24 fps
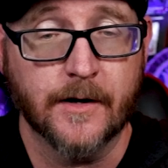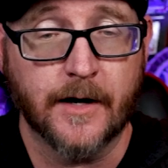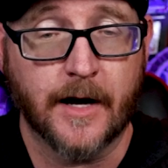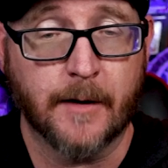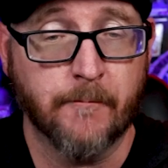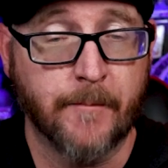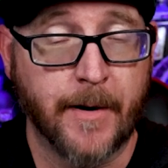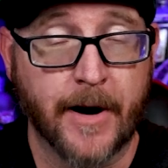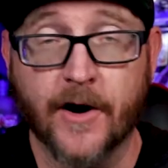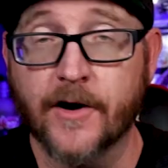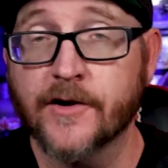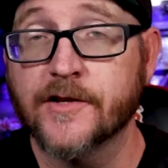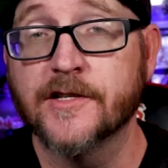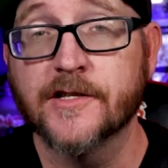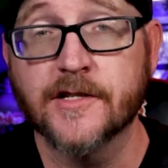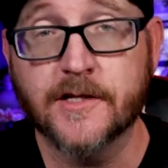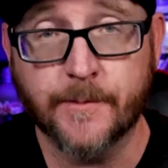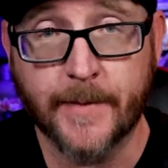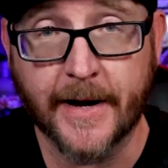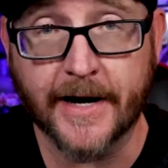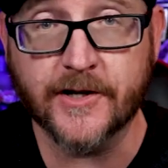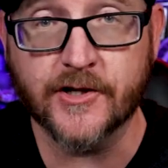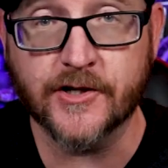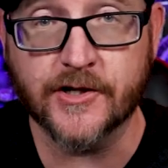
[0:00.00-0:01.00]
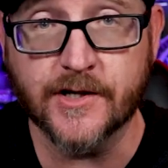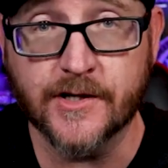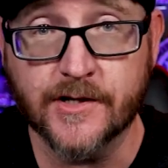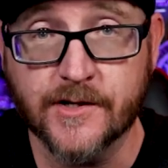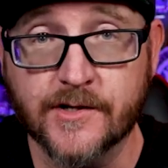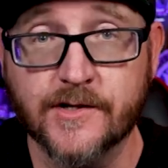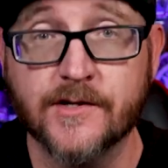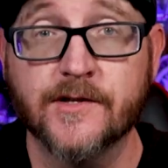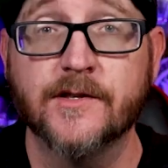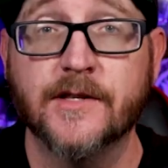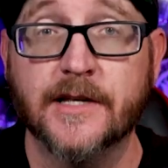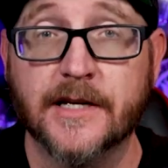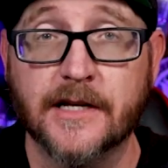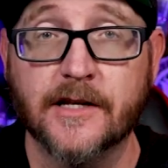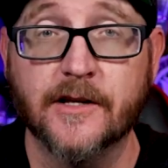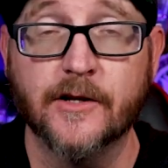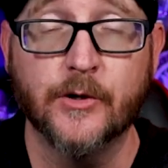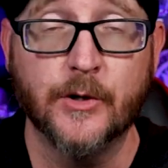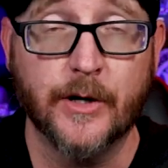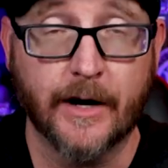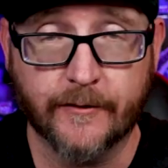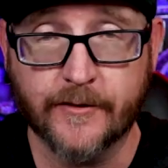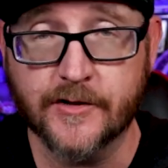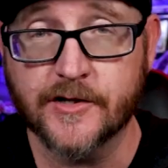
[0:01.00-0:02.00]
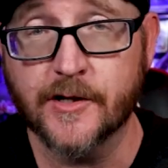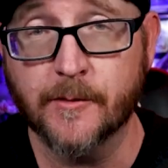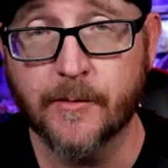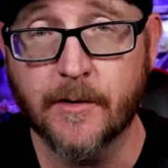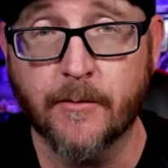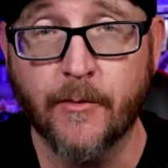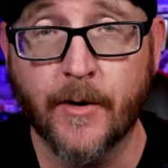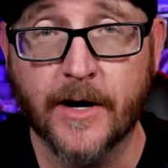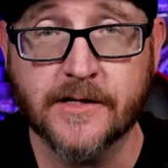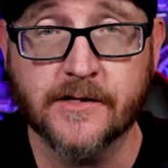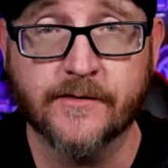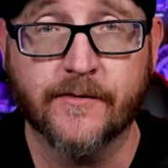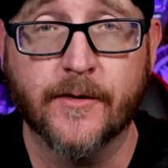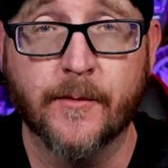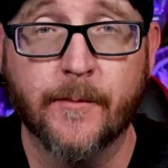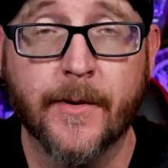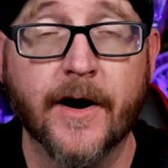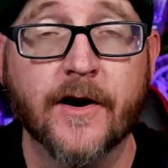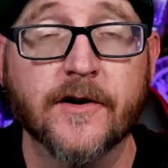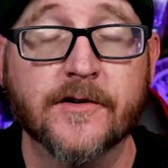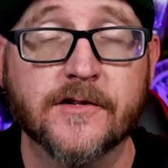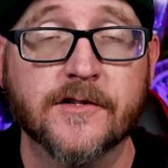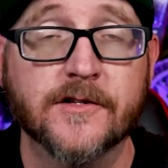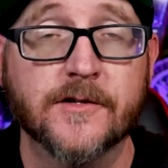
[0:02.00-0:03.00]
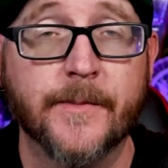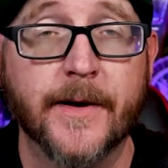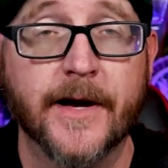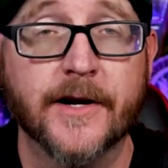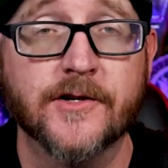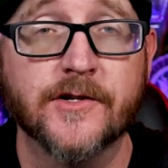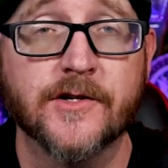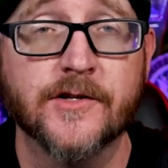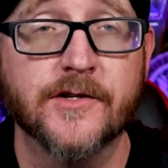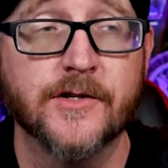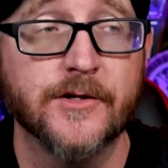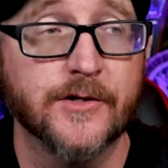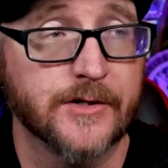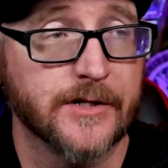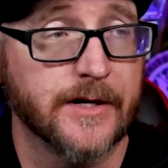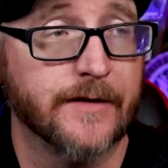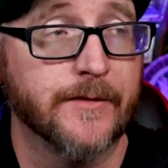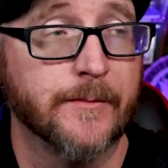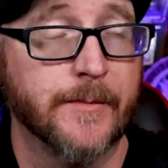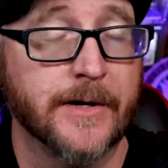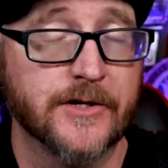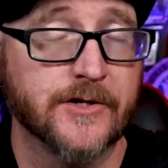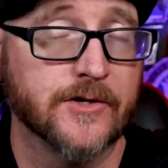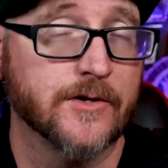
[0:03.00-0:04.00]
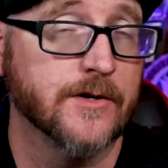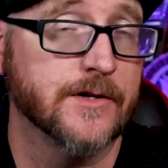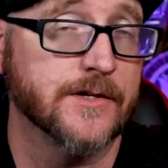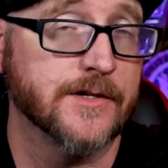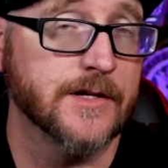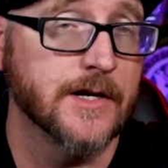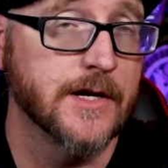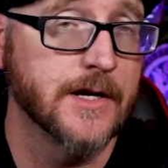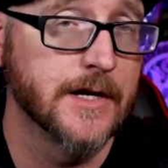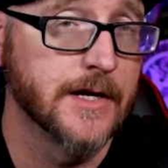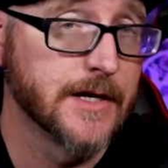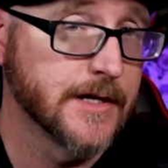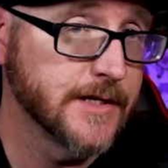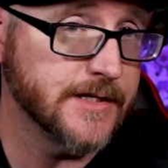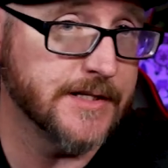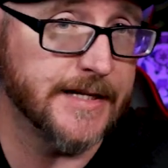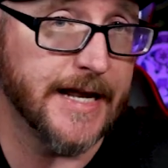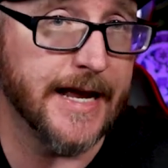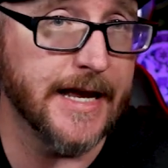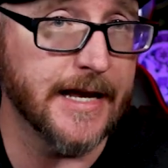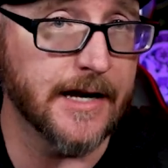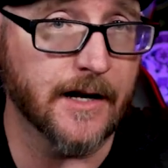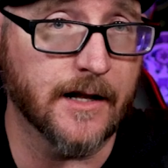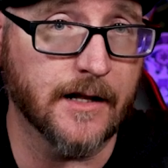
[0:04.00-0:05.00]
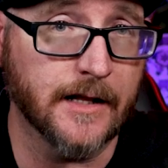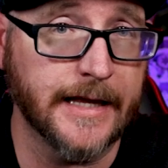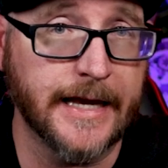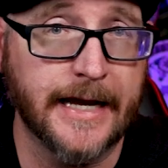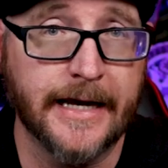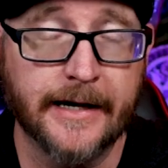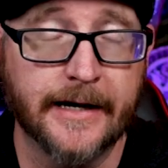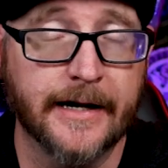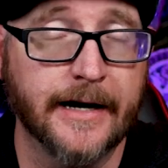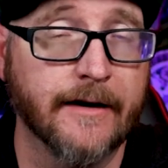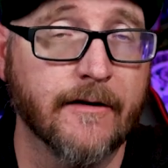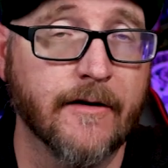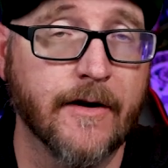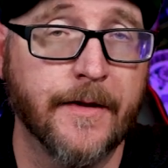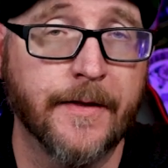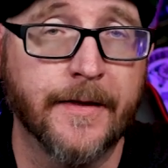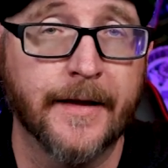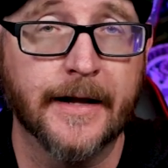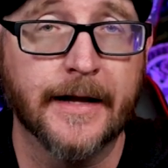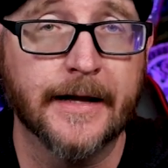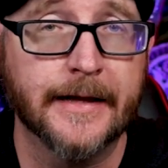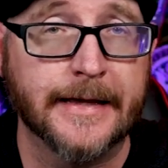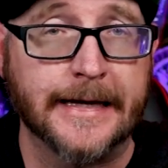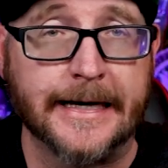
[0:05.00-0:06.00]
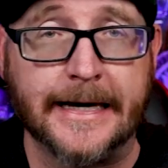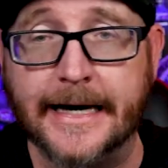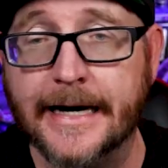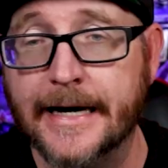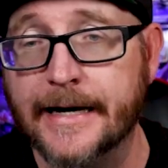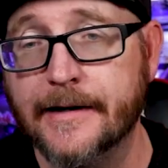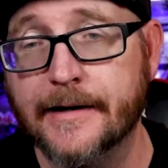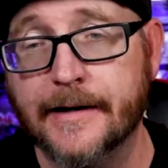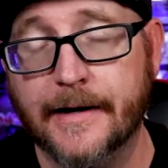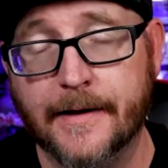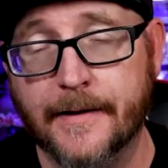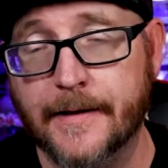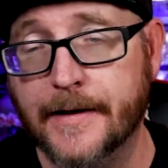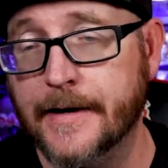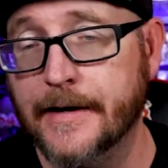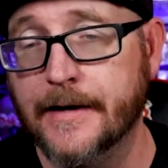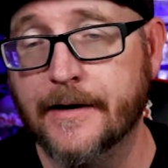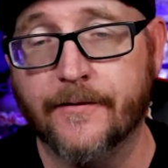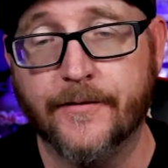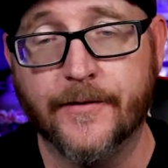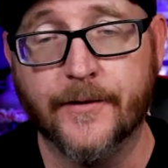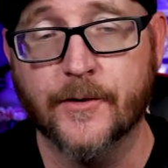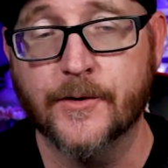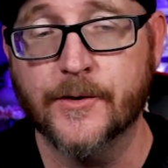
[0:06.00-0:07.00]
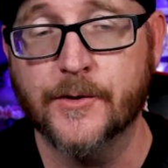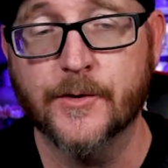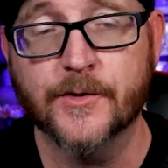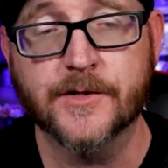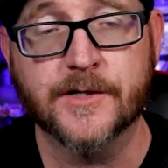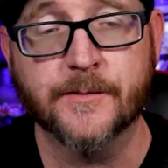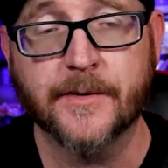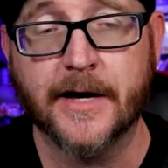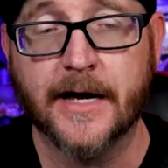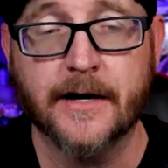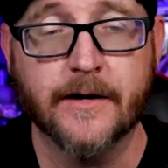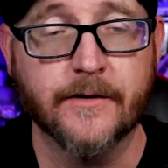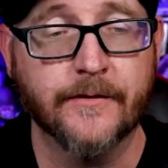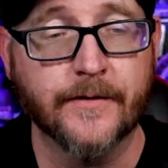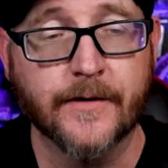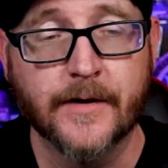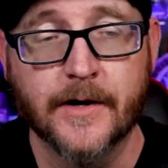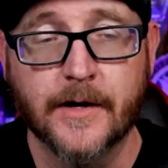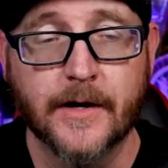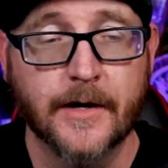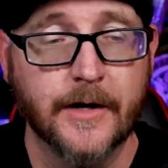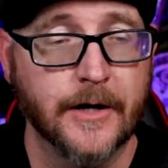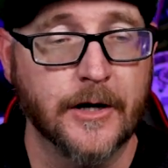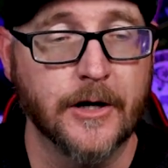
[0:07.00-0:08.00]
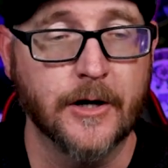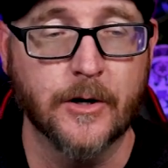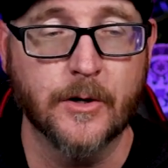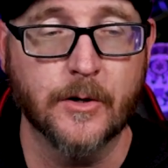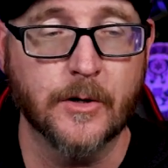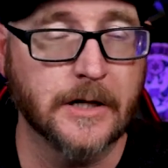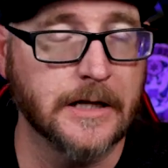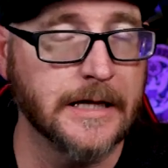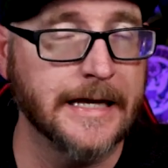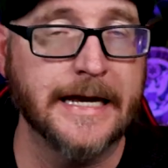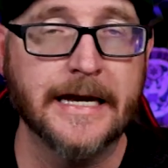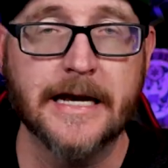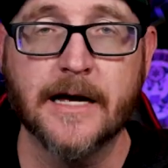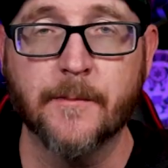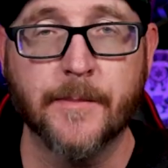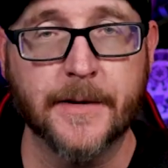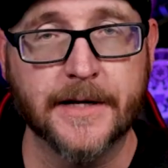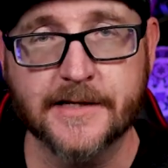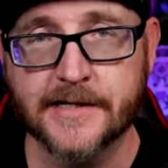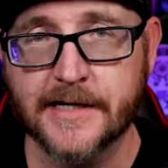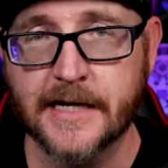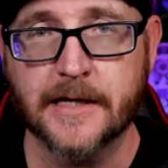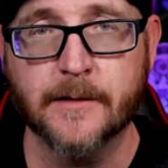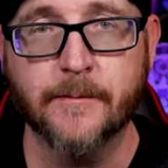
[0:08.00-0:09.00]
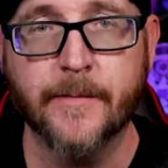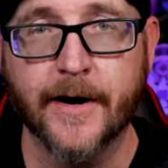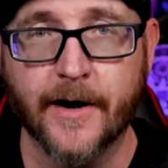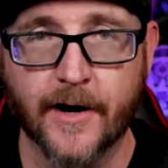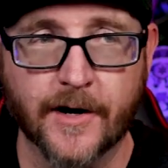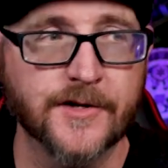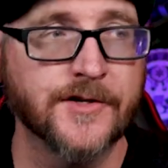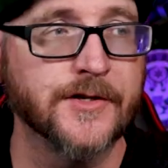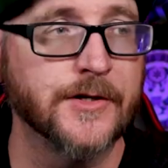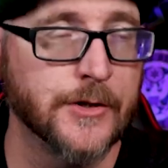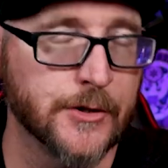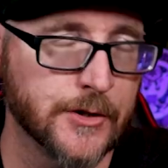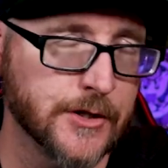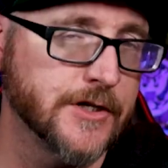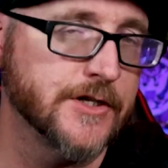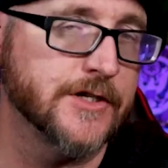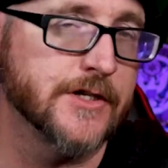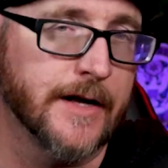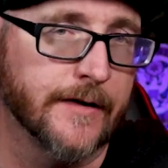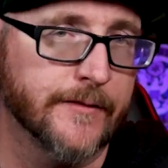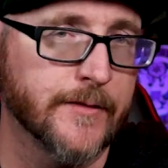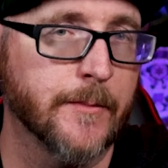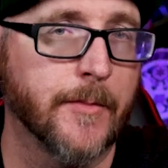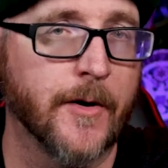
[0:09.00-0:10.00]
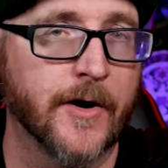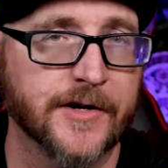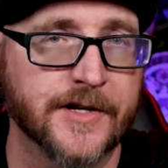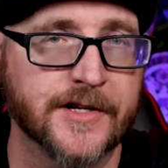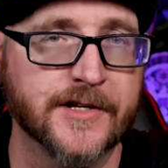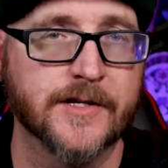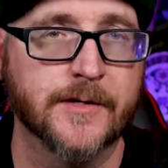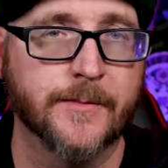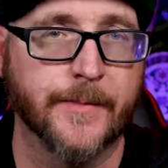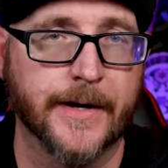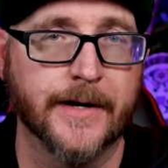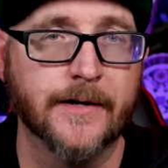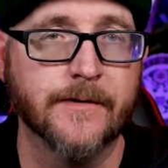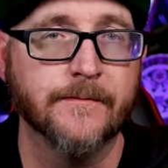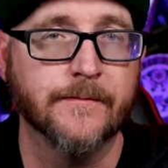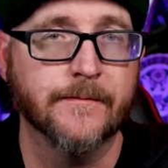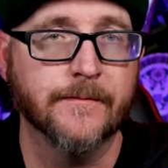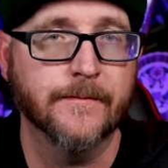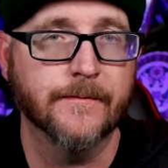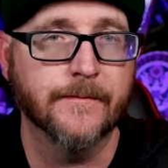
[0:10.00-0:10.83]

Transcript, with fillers: barracks inspections, then you have to still be present for the barracks inspections. You still have to make sure it's staying clean and everything like that. And then if they're doing some kind of, you know, cleanup inside the barracks, you usually still have to participate.